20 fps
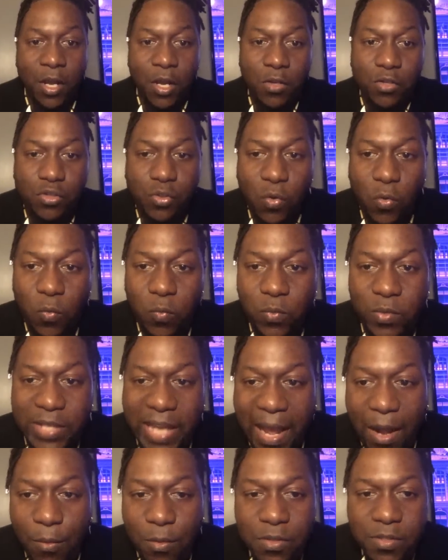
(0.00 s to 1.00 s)
So
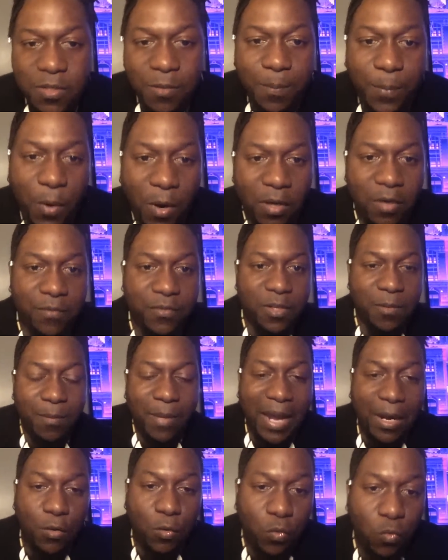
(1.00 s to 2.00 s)
that was the part of the
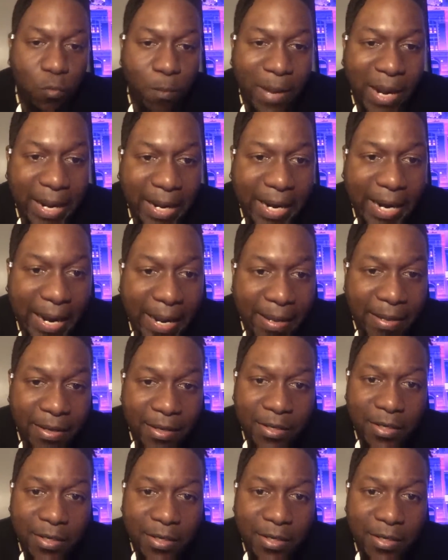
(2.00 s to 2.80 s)
Bakulu Baka.